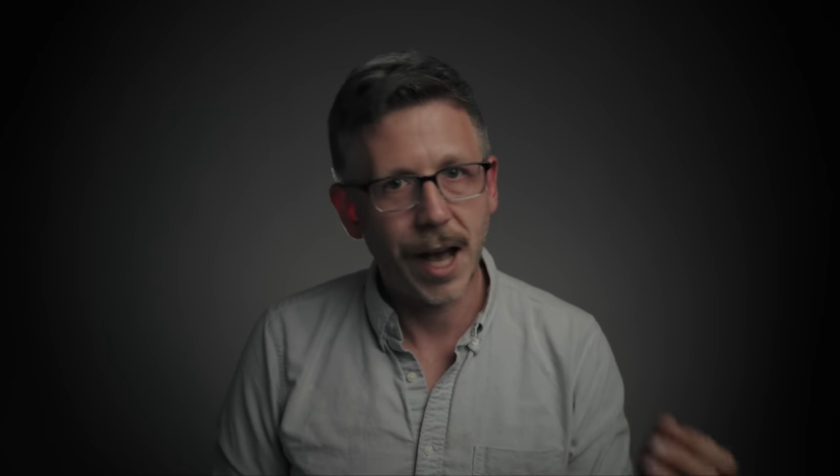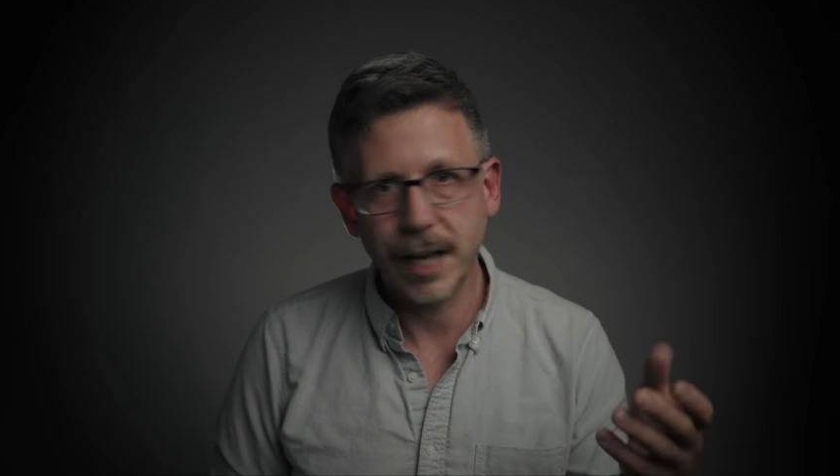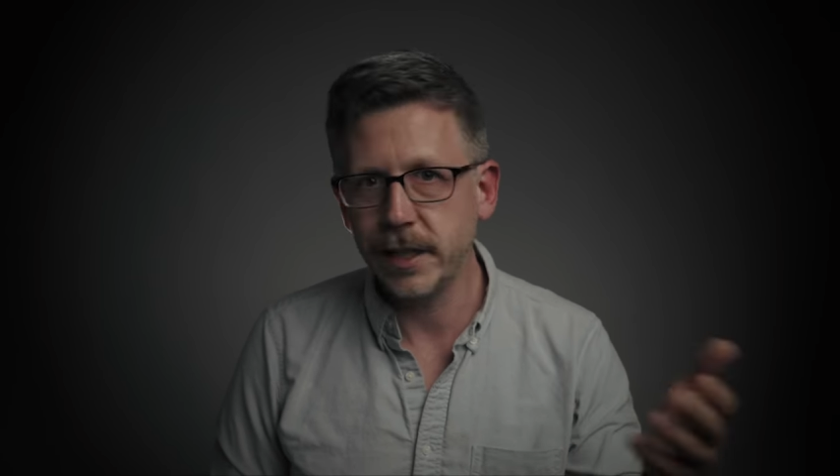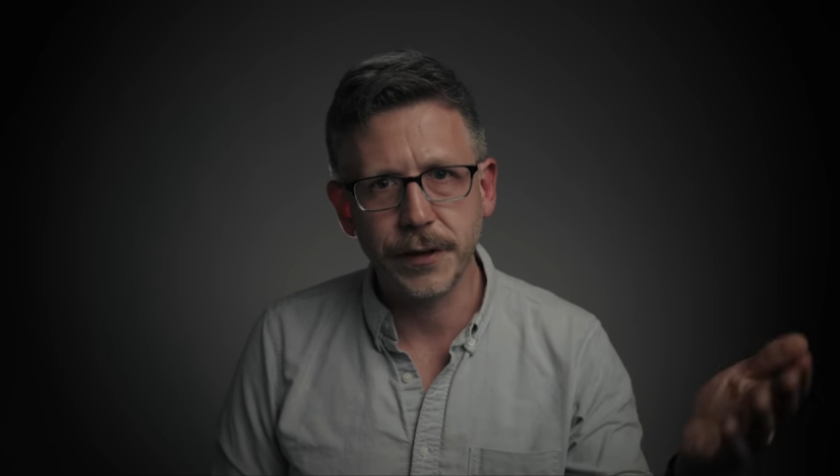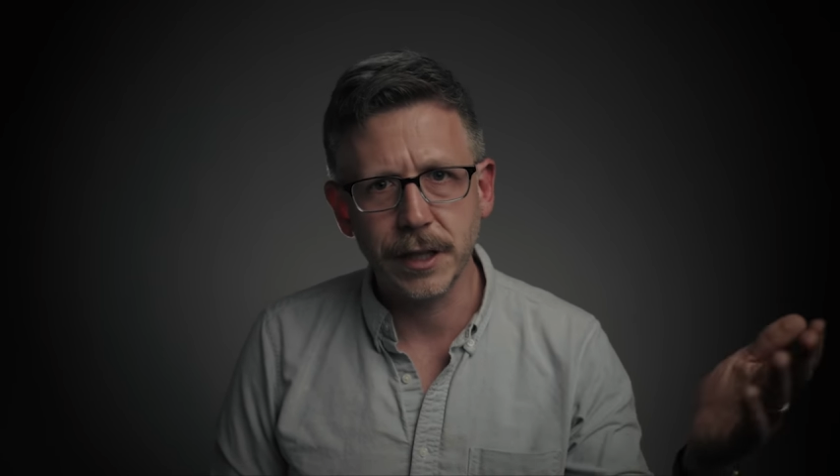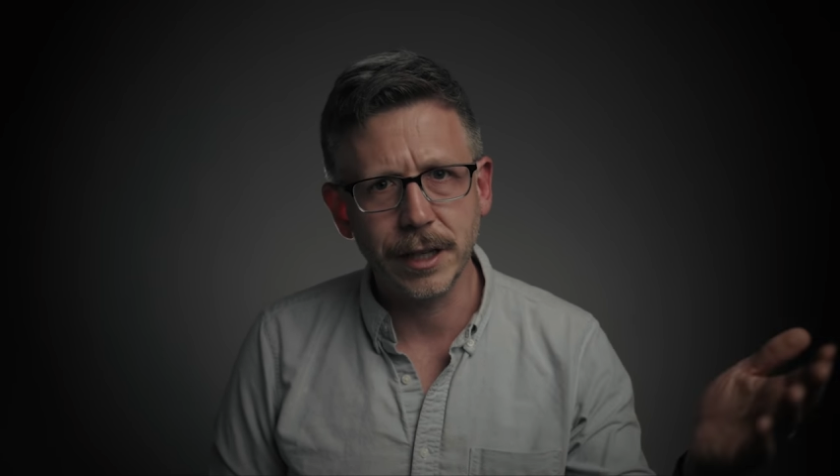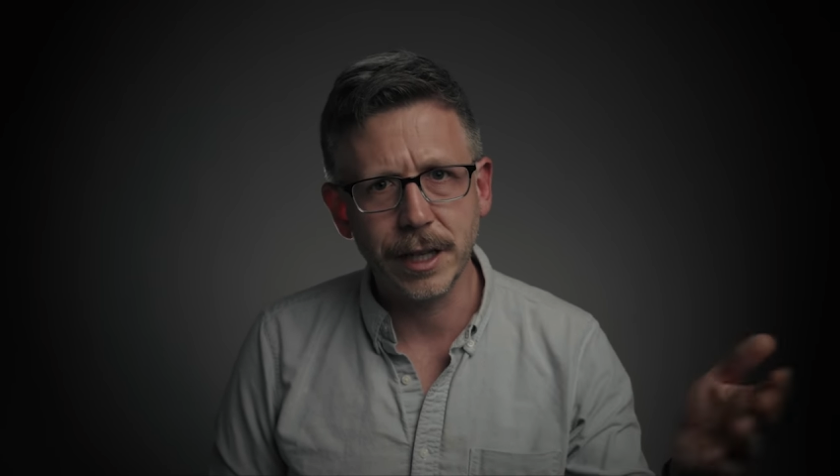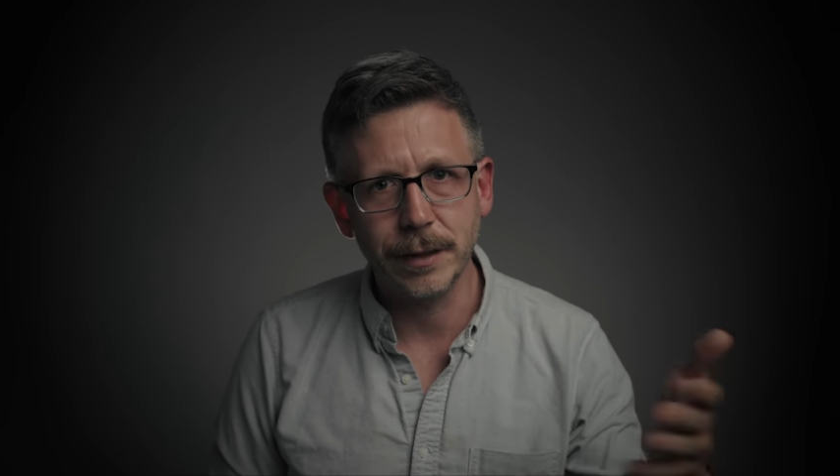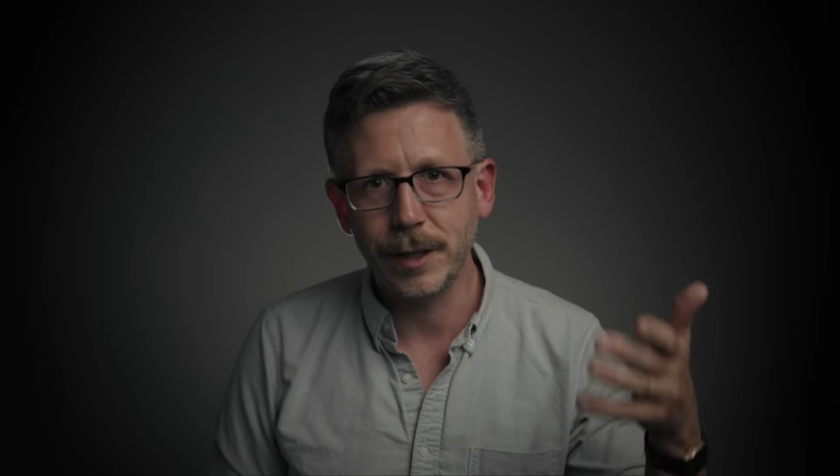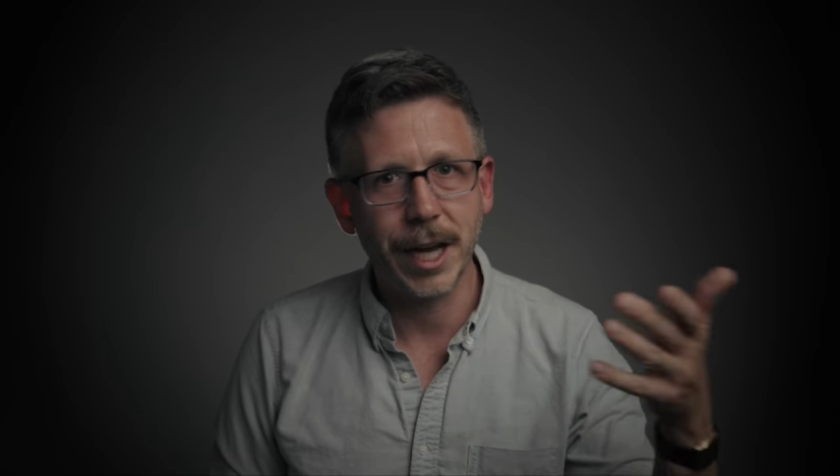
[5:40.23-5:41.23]
I
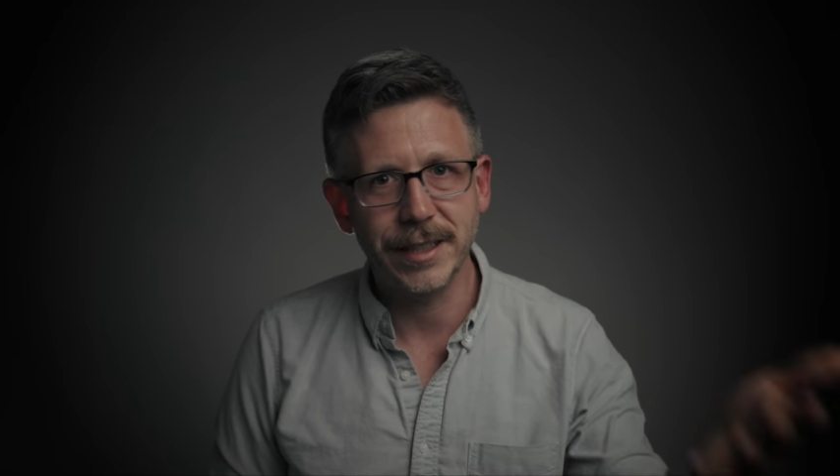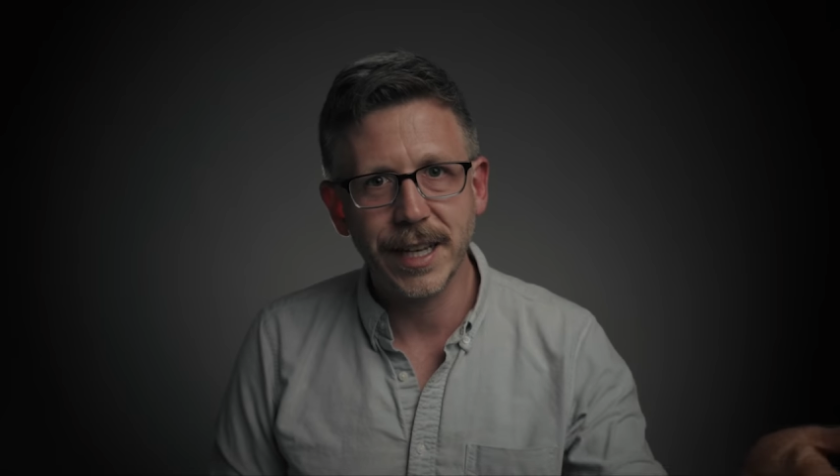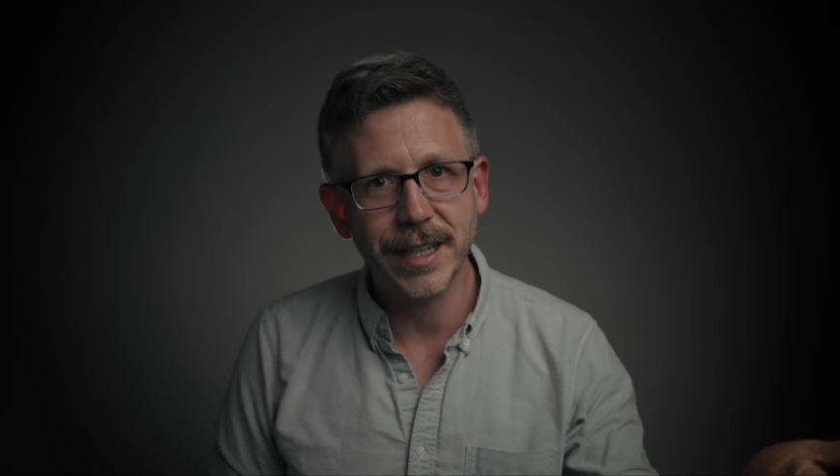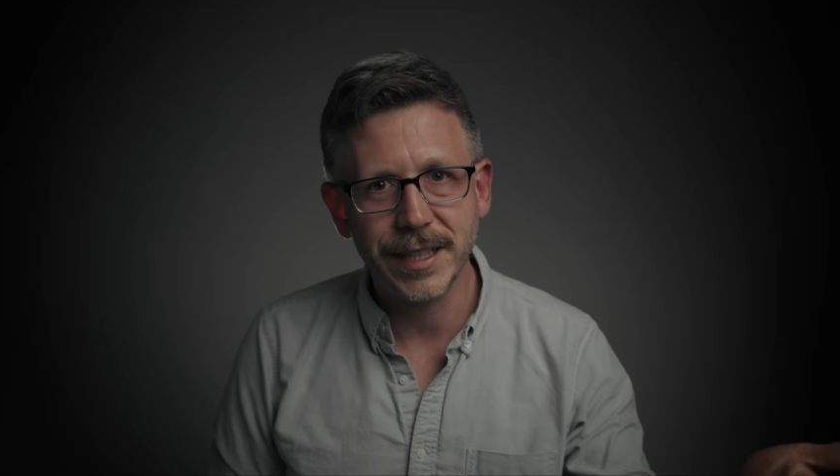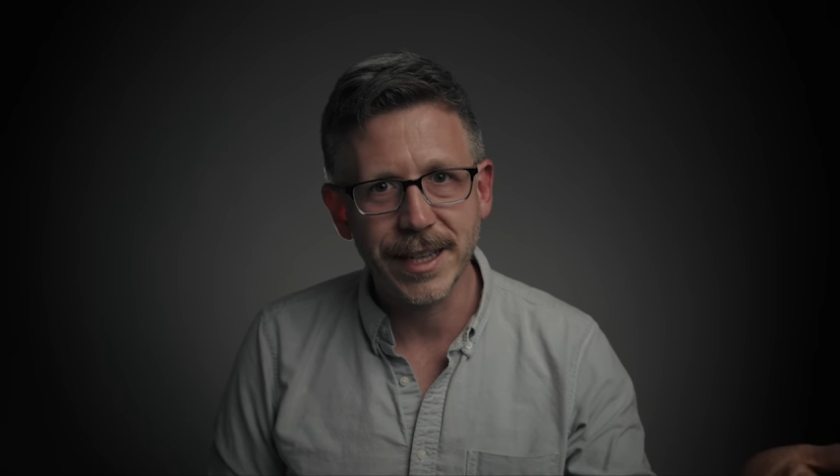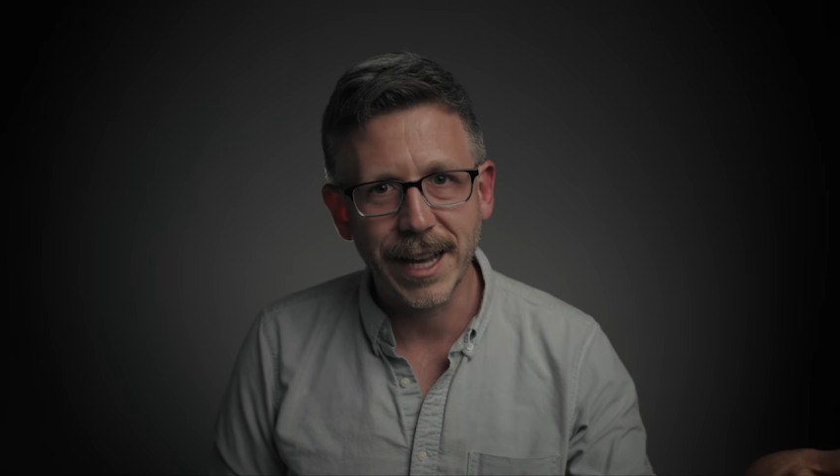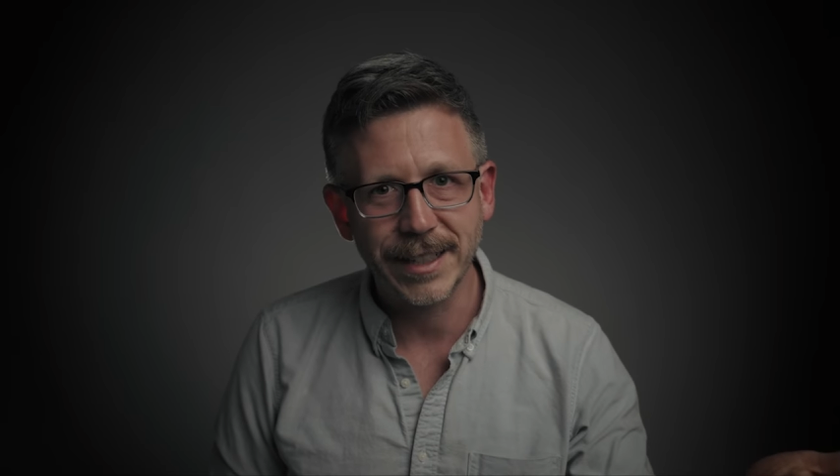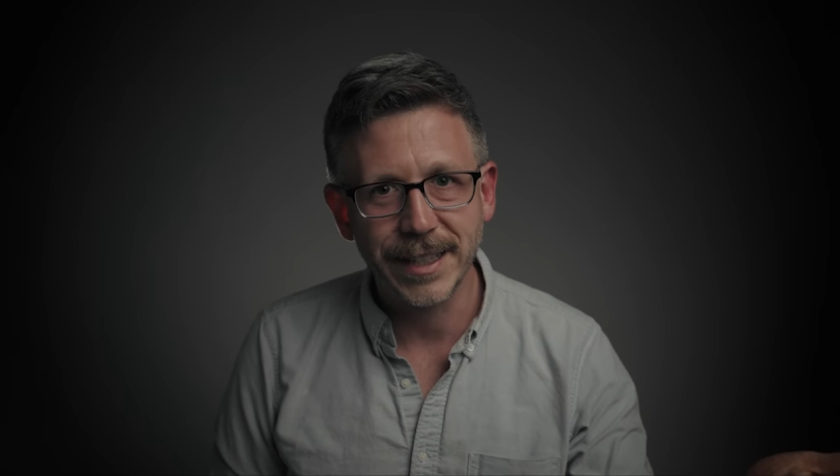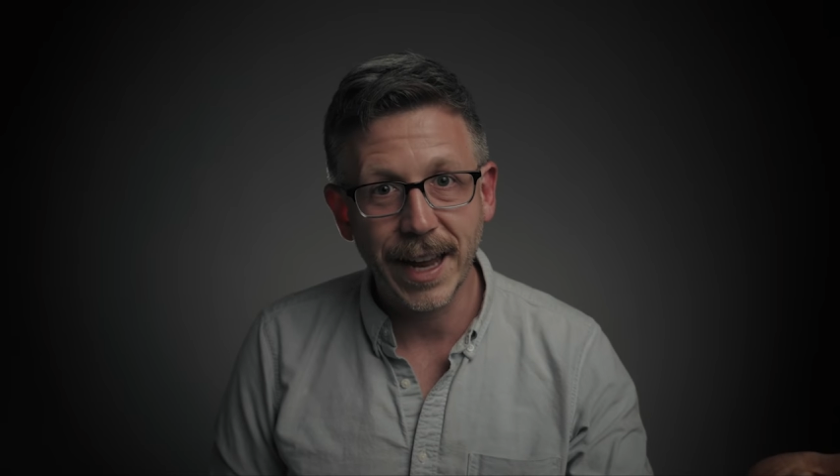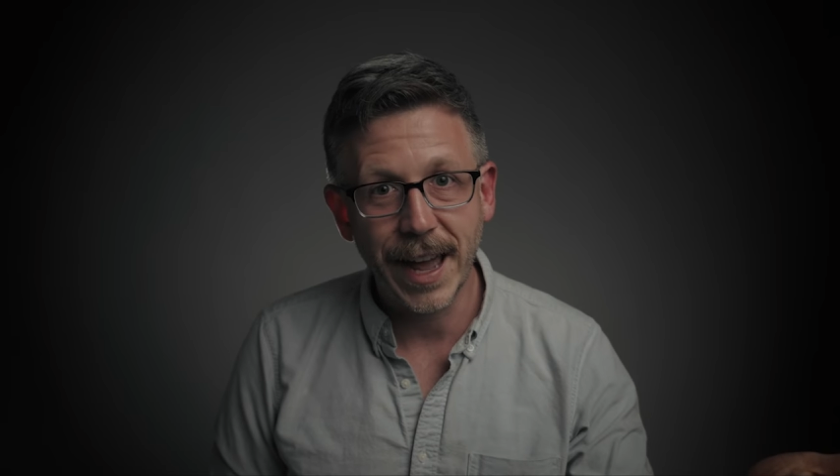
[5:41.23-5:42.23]
definitely got a taste of
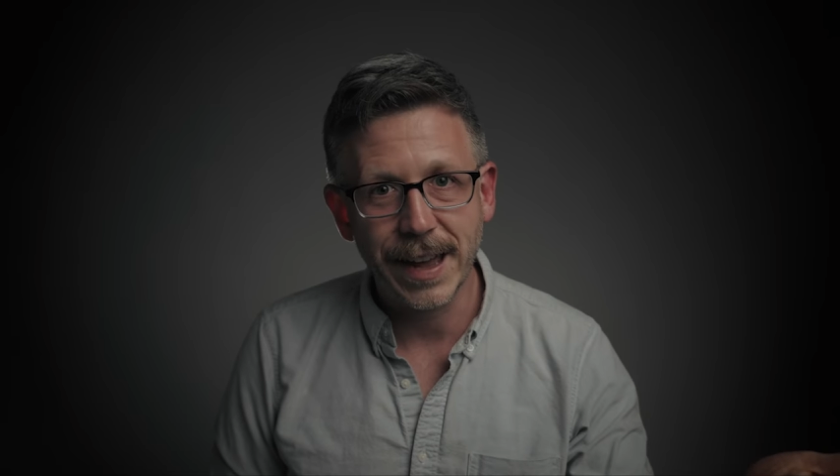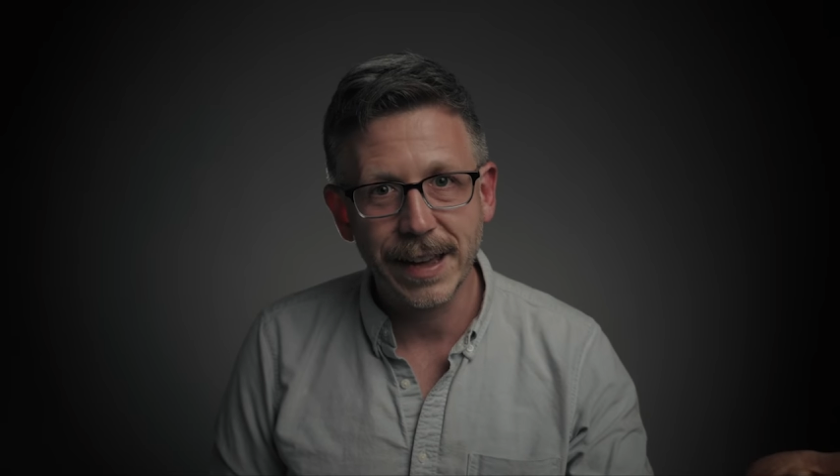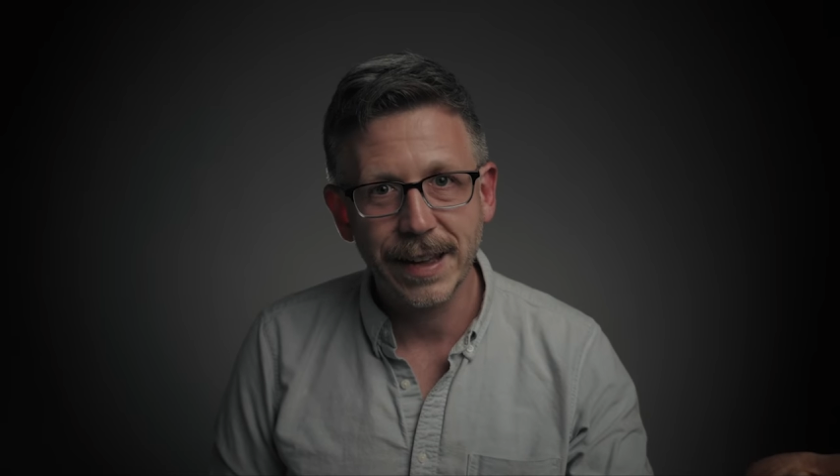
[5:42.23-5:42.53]
that today.